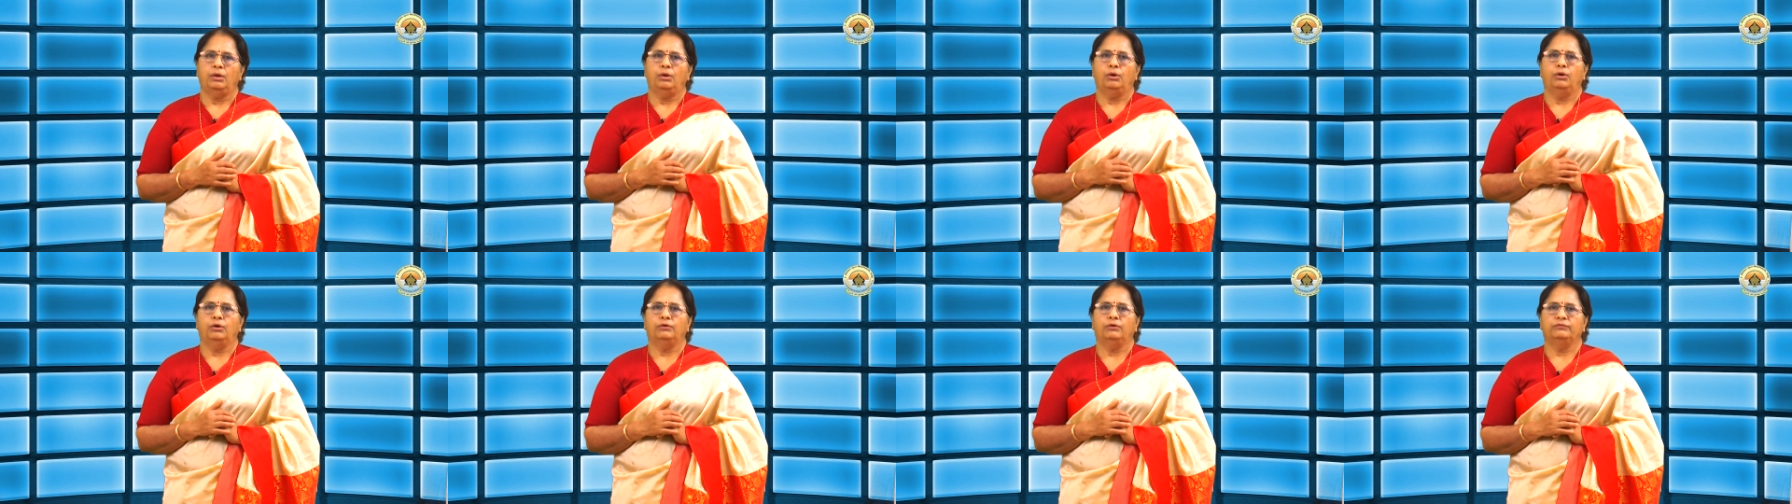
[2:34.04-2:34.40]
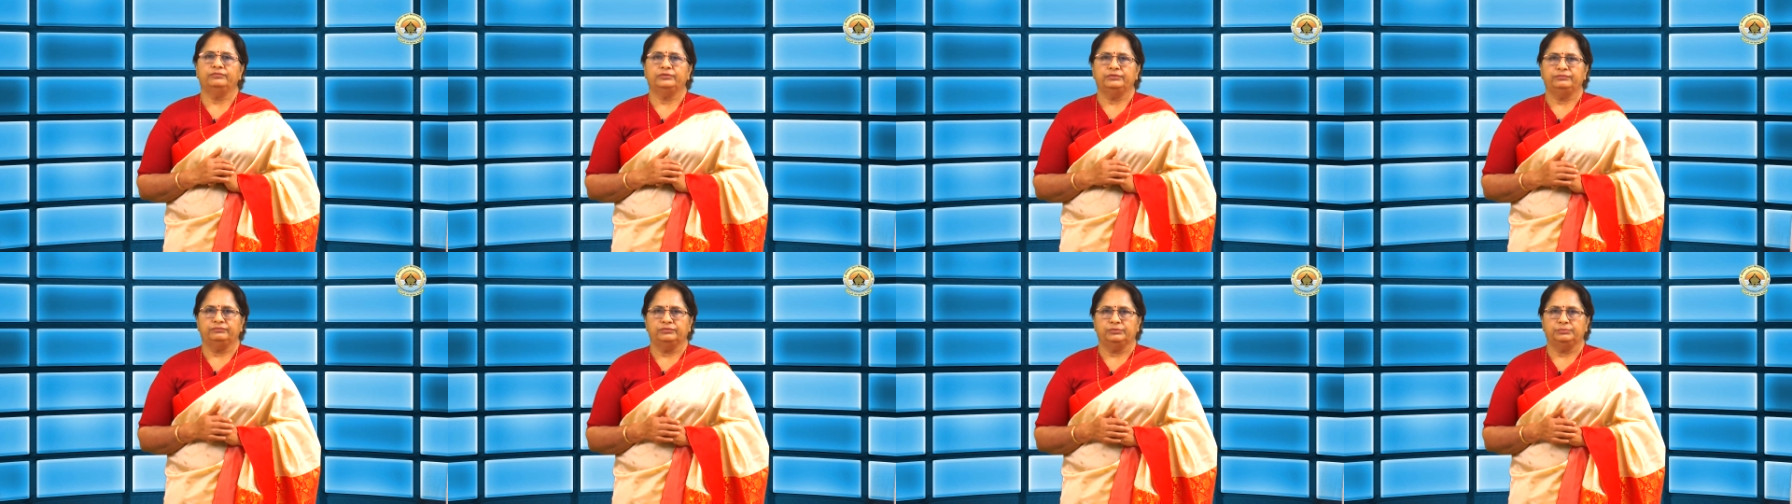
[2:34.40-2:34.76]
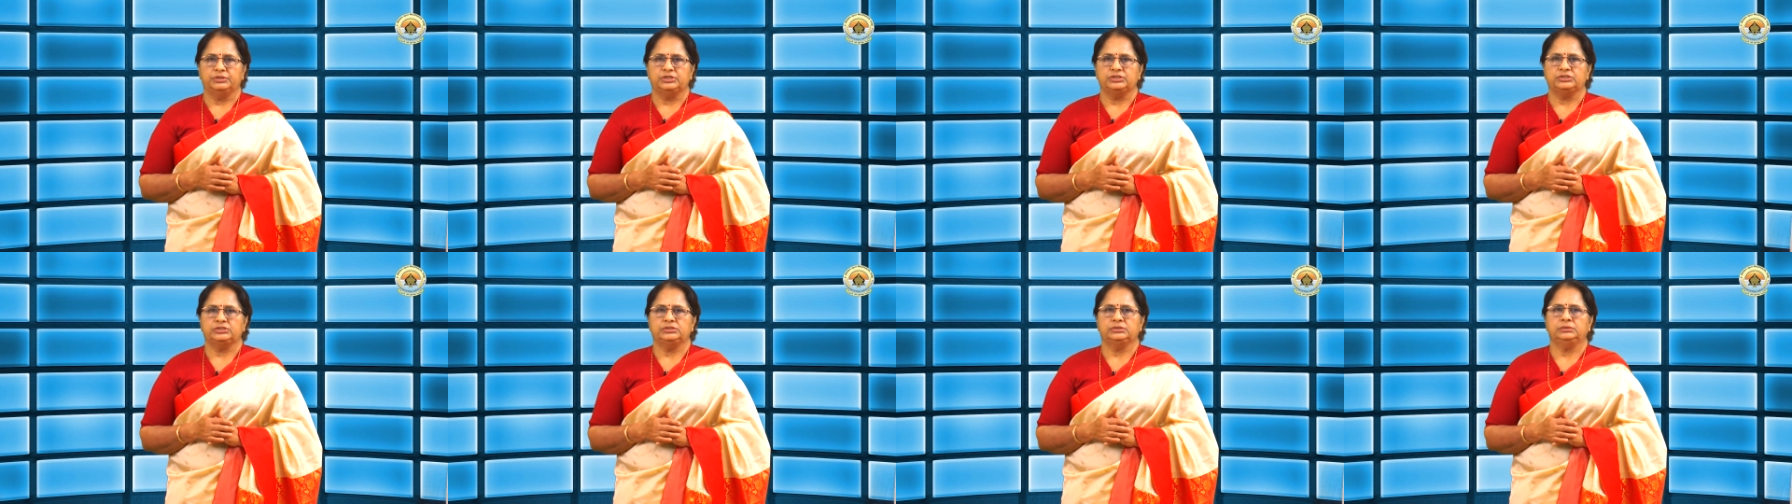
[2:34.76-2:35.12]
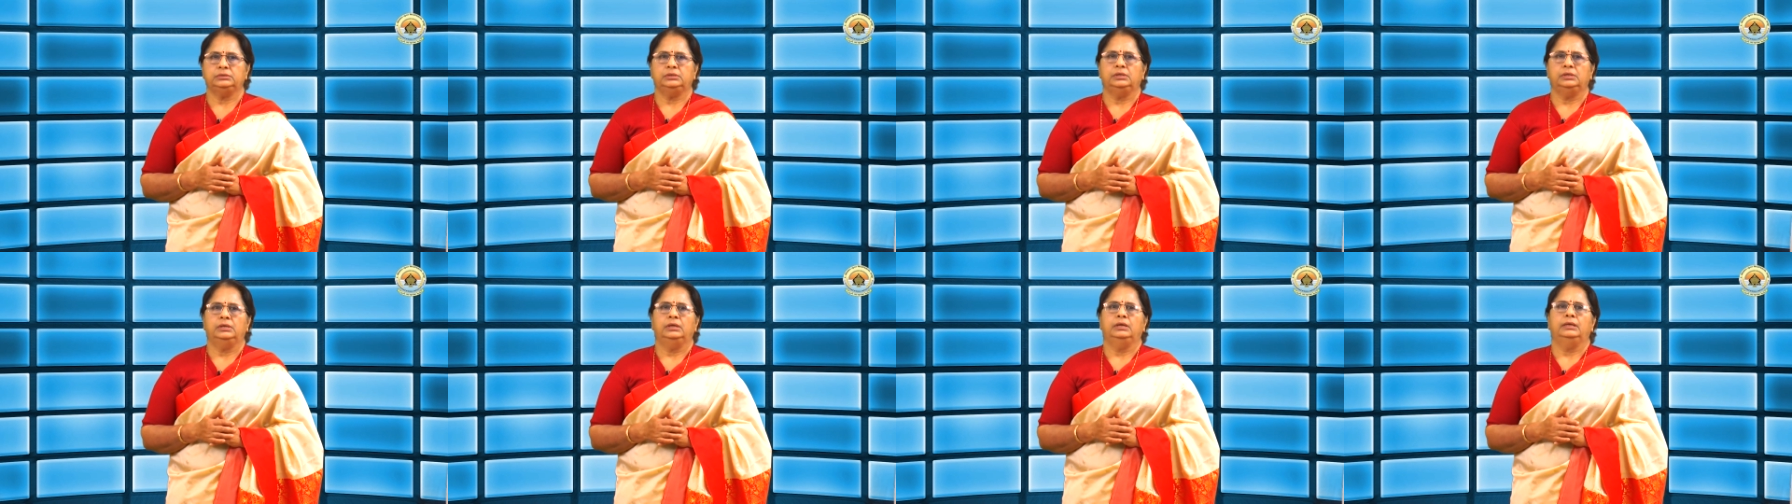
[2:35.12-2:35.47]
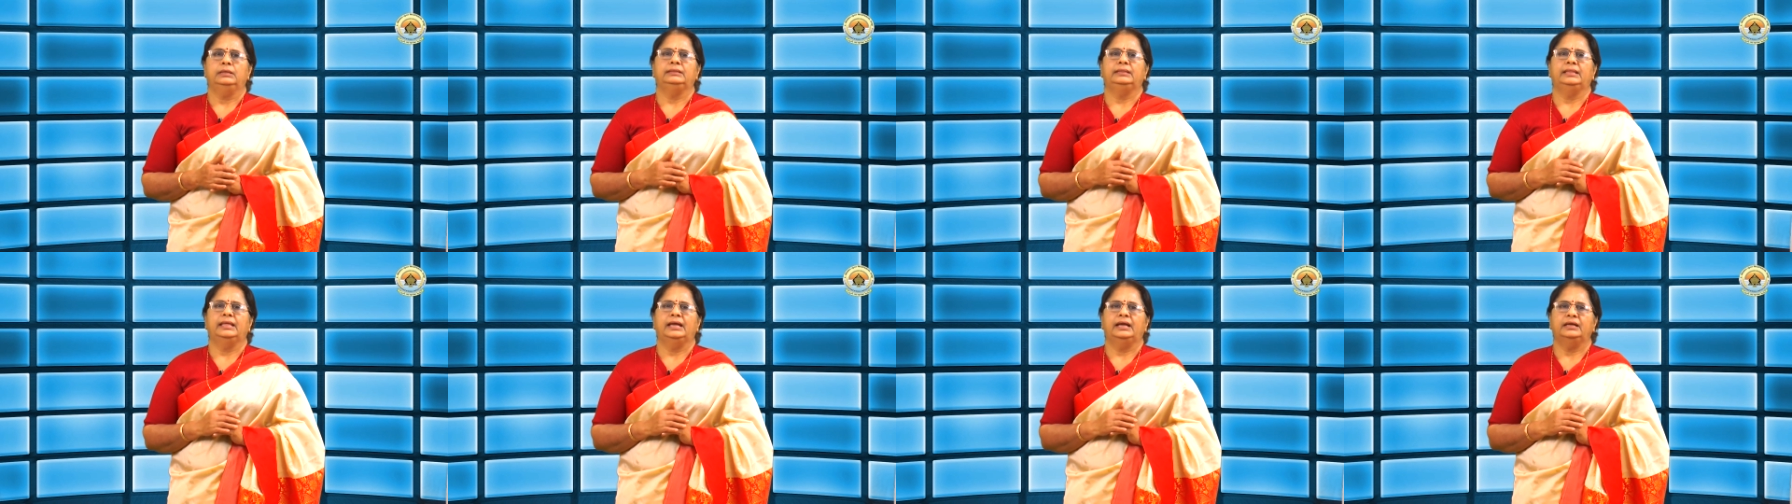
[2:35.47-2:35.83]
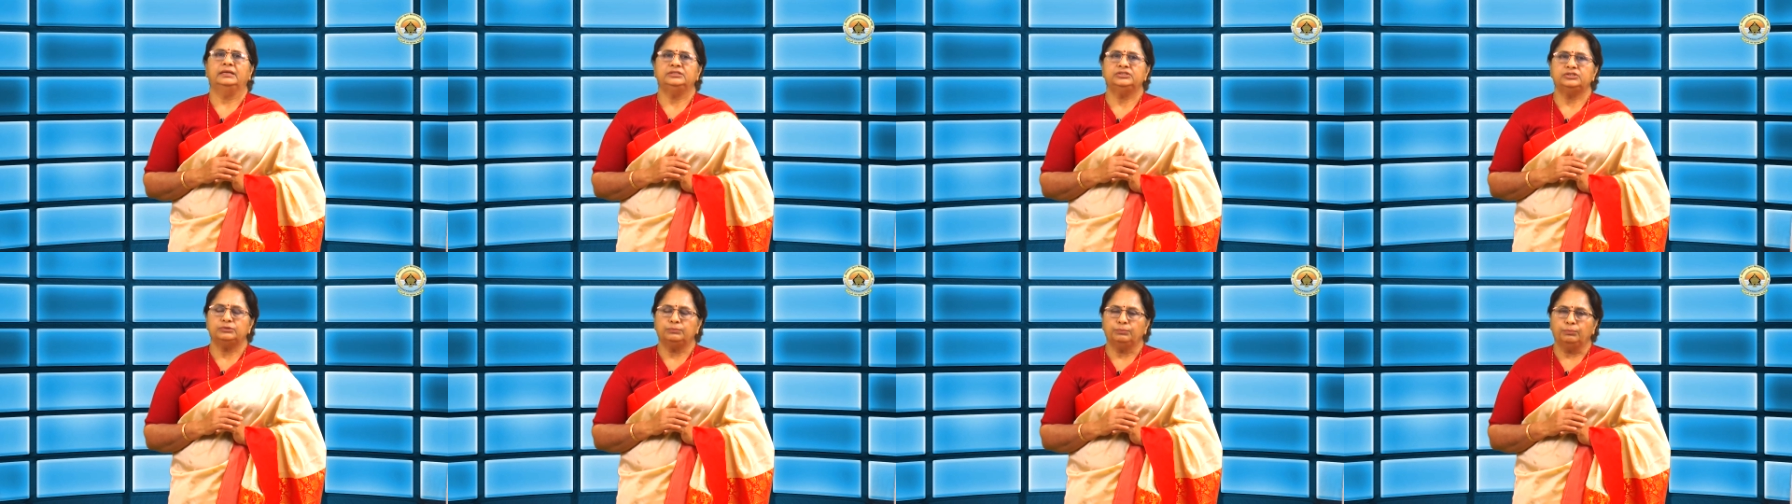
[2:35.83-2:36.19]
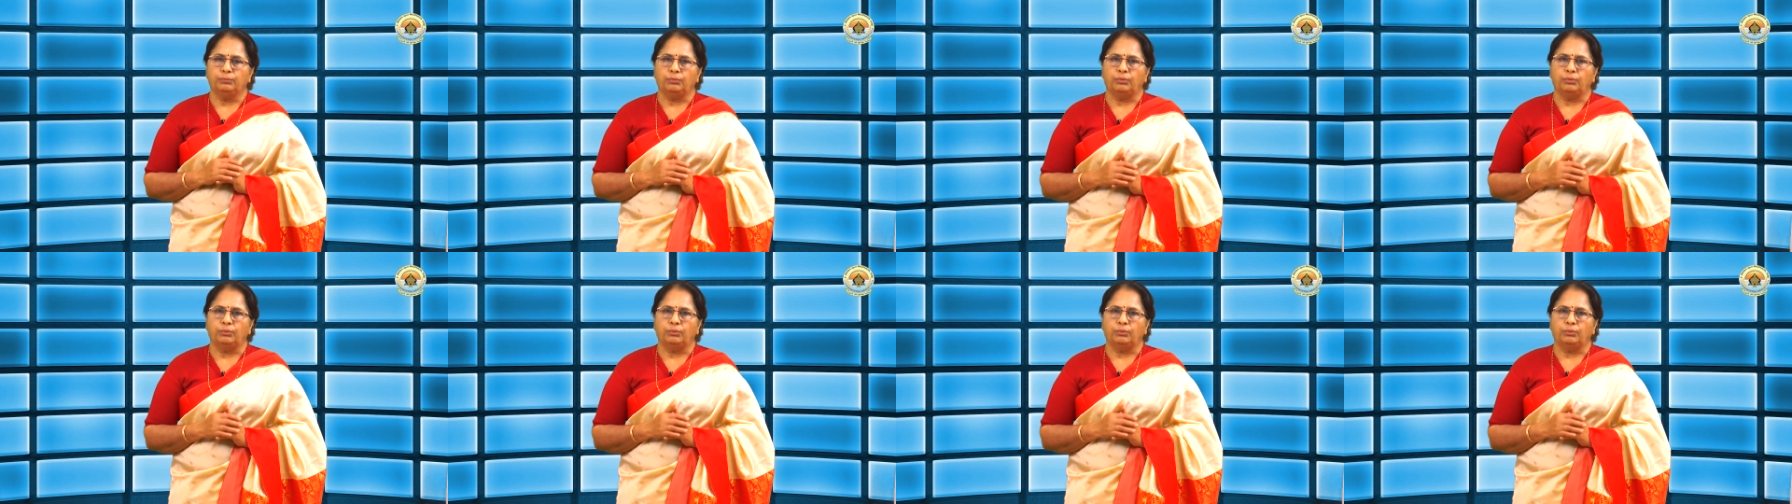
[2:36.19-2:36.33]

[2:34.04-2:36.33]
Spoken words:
of information that